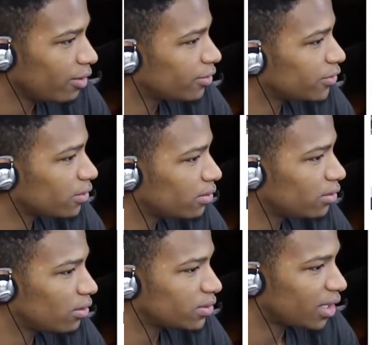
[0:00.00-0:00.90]
The slow
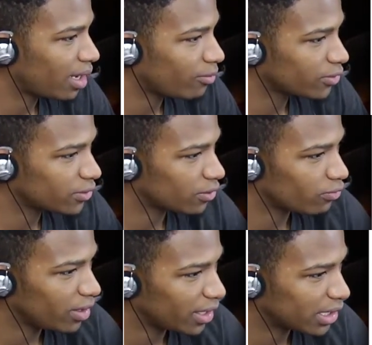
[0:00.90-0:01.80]
load time was the
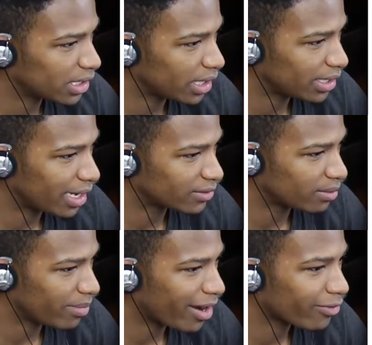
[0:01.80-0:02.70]
3DS shutting down
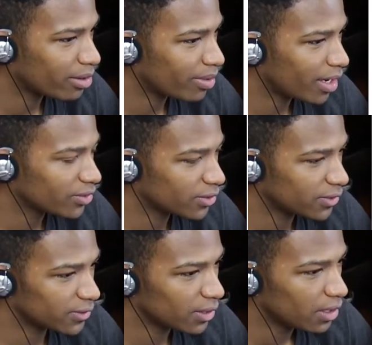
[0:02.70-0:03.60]
some background
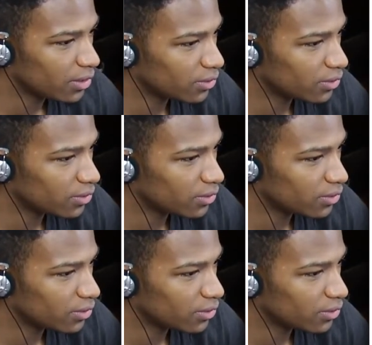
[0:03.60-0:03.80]
processes,